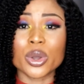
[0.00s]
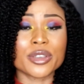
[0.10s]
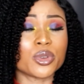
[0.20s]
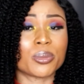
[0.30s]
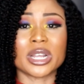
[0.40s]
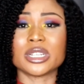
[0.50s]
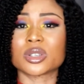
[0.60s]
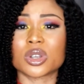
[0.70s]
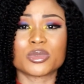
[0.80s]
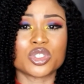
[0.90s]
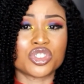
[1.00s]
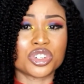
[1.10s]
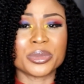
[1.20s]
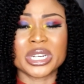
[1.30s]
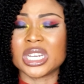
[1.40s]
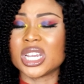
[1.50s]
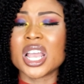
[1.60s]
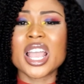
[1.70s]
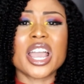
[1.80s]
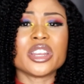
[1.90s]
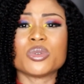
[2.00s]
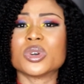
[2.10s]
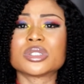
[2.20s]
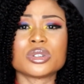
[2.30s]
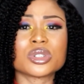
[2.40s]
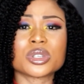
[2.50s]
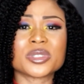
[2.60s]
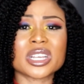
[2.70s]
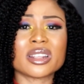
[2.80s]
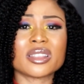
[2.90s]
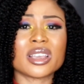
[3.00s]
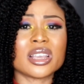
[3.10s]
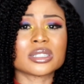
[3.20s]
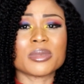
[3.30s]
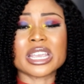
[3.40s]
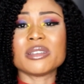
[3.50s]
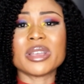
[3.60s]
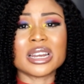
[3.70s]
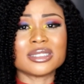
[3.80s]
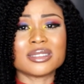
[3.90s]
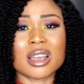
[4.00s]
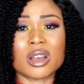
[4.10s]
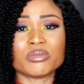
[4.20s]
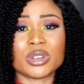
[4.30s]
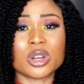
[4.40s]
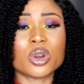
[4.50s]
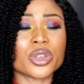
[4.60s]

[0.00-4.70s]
If you're planning to come to Germany and you want to know some certain things, my email is down below.